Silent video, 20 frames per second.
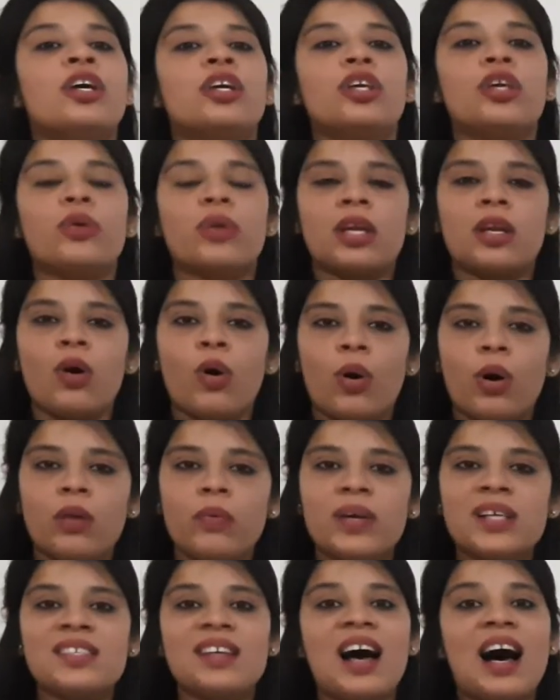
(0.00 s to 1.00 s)
you can
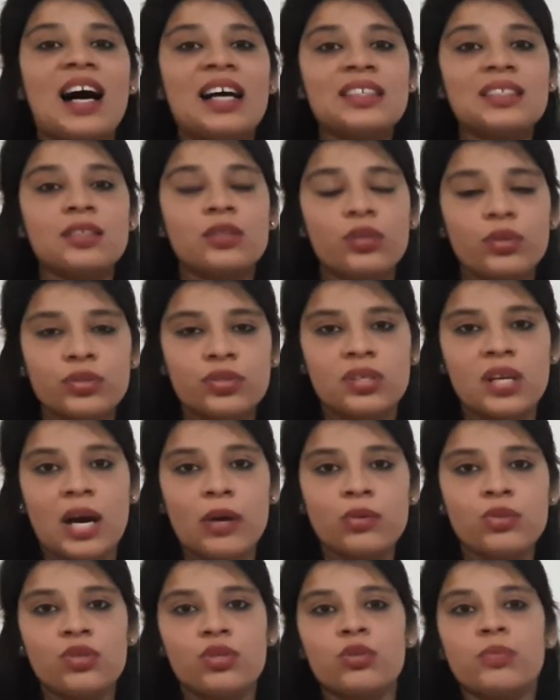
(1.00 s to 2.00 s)
always ask those
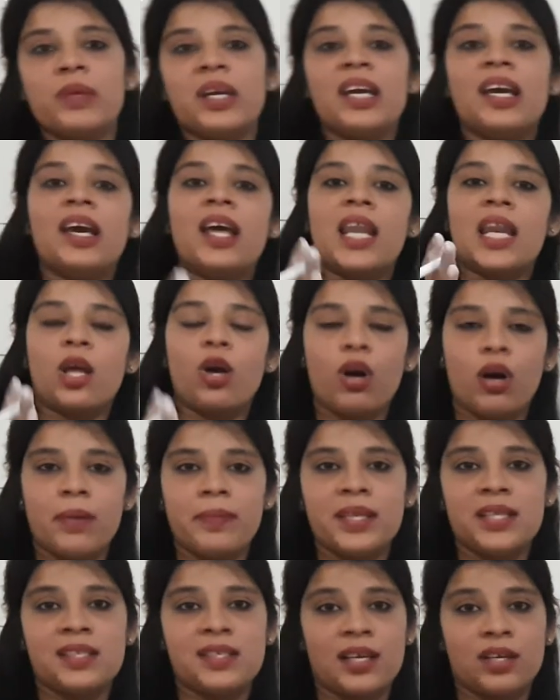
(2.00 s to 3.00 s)
doubts to me in
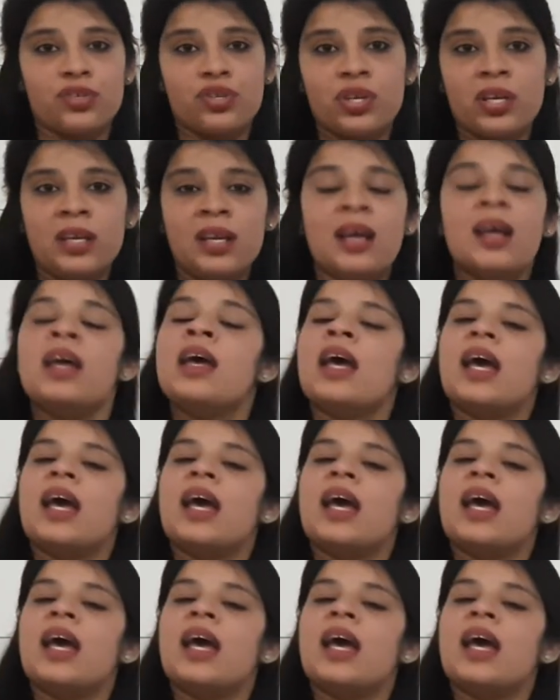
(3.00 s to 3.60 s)
comment section